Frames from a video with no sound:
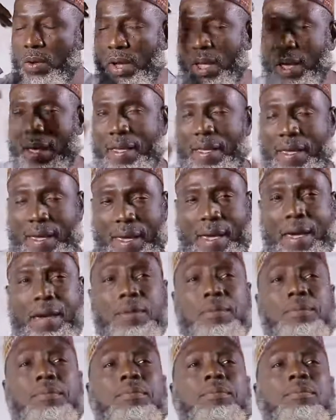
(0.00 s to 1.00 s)
can hear,
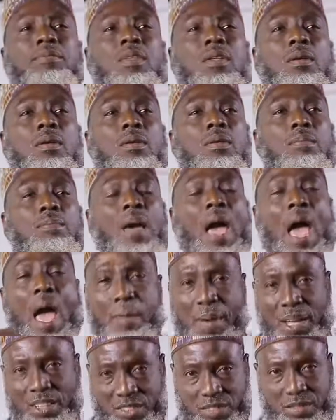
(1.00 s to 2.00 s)

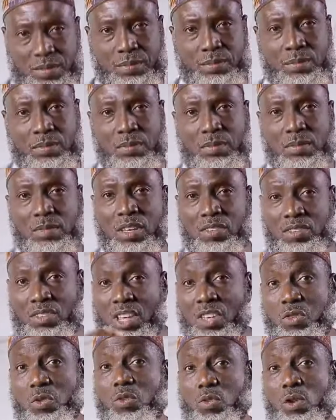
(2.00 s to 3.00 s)
payment, this
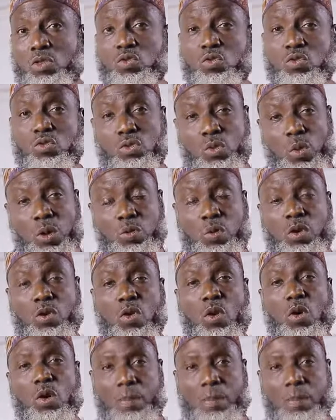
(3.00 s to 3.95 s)
deals with what we call